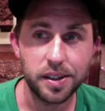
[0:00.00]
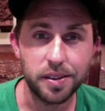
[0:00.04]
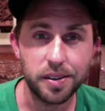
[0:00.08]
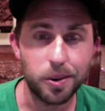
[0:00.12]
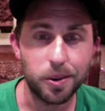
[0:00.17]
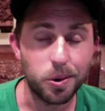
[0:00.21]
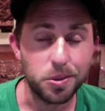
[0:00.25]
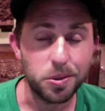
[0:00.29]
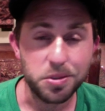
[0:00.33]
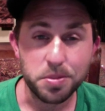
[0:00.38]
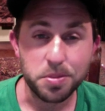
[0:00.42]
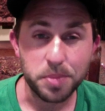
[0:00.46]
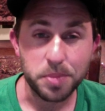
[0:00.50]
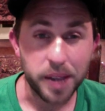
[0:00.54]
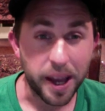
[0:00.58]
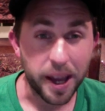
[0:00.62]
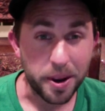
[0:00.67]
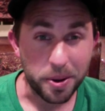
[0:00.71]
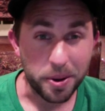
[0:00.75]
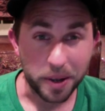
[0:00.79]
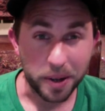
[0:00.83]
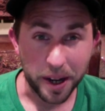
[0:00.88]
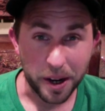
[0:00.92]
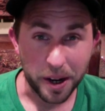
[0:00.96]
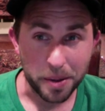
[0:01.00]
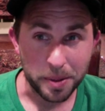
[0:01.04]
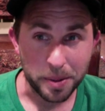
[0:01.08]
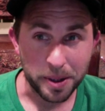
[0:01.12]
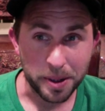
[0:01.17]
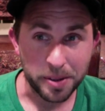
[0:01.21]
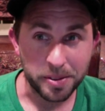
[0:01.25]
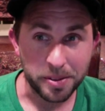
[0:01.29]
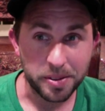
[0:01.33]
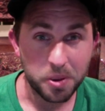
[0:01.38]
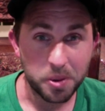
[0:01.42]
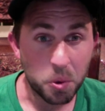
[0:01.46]
ultimately I don't care
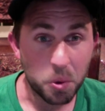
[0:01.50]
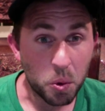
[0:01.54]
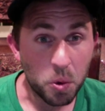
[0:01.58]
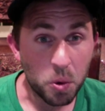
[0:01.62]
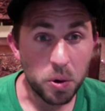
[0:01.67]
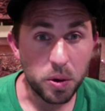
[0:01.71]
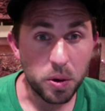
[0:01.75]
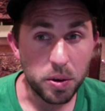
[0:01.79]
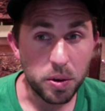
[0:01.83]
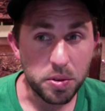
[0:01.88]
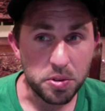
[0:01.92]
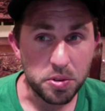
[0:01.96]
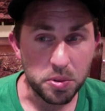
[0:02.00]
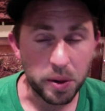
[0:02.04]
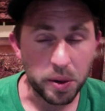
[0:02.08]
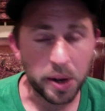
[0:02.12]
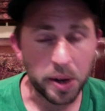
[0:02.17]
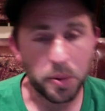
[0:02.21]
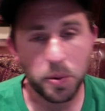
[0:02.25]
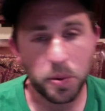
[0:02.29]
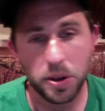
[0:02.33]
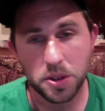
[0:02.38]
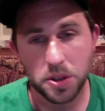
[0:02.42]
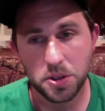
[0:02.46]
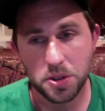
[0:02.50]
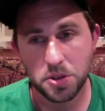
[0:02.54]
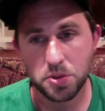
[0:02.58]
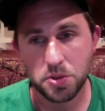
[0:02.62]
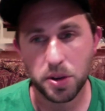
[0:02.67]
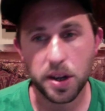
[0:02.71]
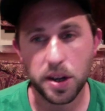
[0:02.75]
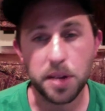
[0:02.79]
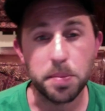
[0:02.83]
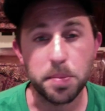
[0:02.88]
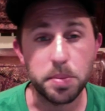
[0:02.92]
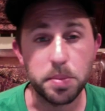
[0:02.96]
about? Or do I want to
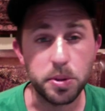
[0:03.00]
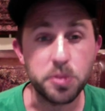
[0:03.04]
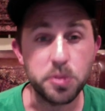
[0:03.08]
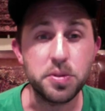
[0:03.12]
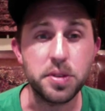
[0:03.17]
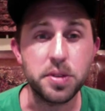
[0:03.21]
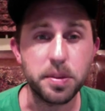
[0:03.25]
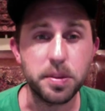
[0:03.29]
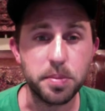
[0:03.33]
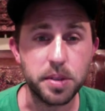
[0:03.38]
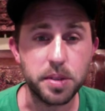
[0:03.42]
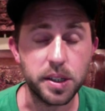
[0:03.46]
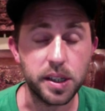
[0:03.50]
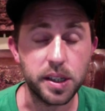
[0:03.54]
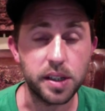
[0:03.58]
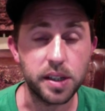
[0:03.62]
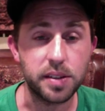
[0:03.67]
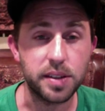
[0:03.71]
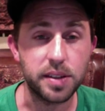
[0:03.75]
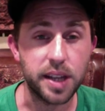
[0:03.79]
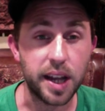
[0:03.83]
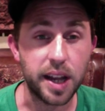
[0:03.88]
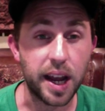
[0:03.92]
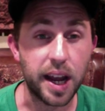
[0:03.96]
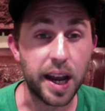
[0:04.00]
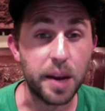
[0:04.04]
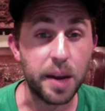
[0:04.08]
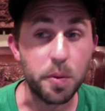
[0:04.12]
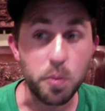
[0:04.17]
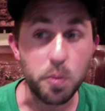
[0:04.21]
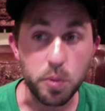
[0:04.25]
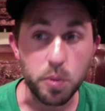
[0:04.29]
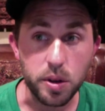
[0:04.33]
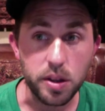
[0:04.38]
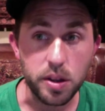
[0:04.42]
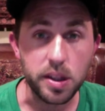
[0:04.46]
try to build something that I
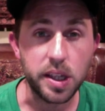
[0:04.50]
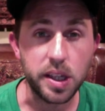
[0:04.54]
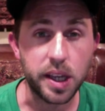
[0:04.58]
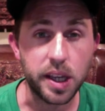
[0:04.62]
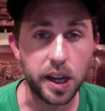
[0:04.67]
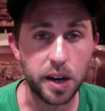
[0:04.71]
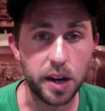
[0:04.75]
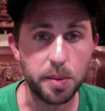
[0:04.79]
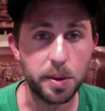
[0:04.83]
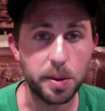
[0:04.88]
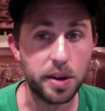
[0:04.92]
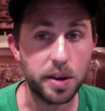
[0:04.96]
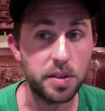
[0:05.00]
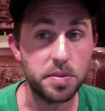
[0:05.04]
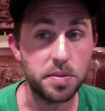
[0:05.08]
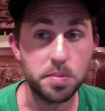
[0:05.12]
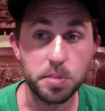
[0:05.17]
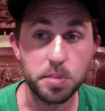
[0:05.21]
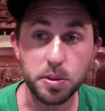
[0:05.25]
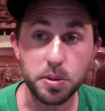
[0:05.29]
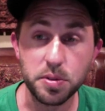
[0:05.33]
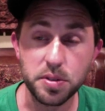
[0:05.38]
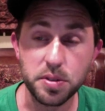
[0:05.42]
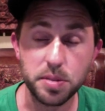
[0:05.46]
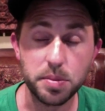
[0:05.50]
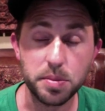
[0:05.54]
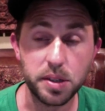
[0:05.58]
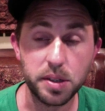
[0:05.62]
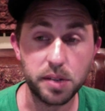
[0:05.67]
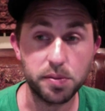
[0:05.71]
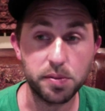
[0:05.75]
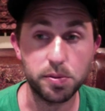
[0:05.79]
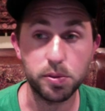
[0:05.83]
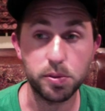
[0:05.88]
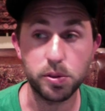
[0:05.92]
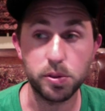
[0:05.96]
really care about, build
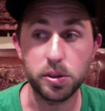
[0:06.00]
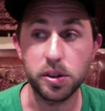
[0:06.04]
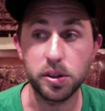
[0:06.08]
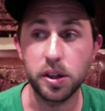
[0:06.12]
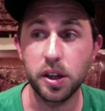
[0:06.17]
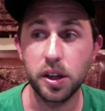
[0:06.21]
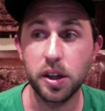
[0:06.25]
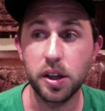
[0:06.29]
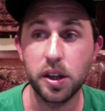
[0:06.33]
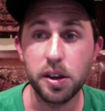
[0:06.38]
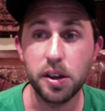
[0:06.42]
something for